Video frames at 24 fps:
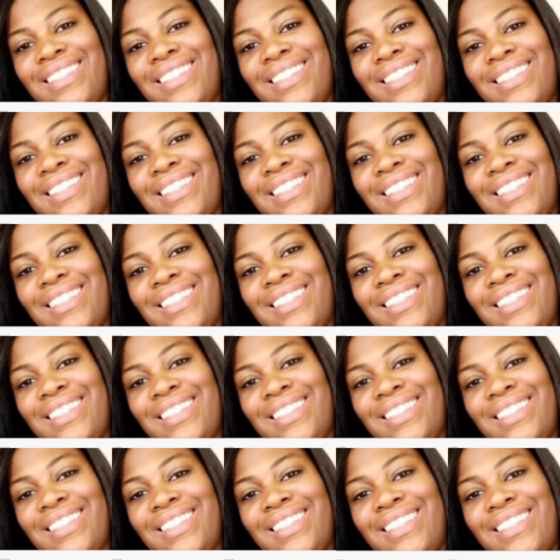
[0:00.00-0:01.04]

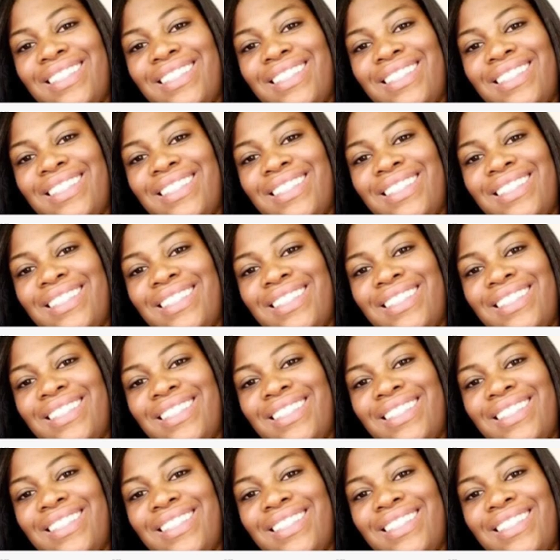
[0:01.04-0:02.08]

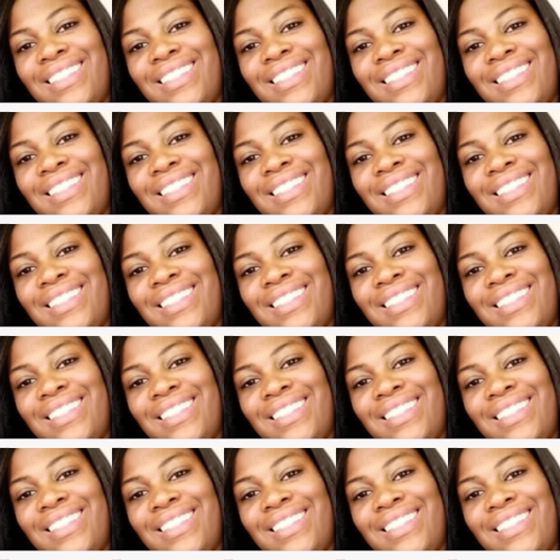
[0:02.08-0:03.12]

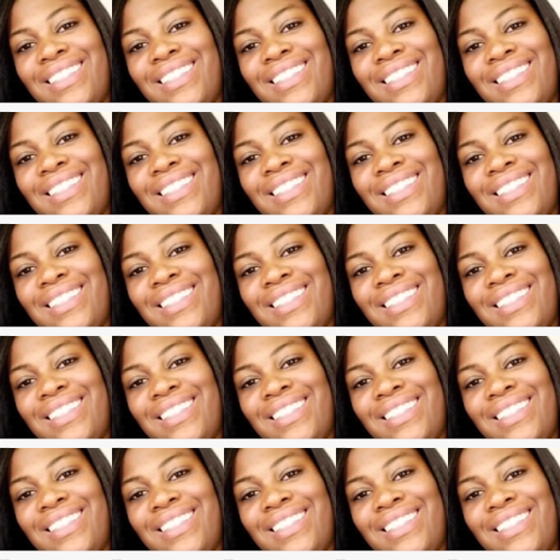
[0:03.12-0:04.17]
No words are spoken by the person on screen.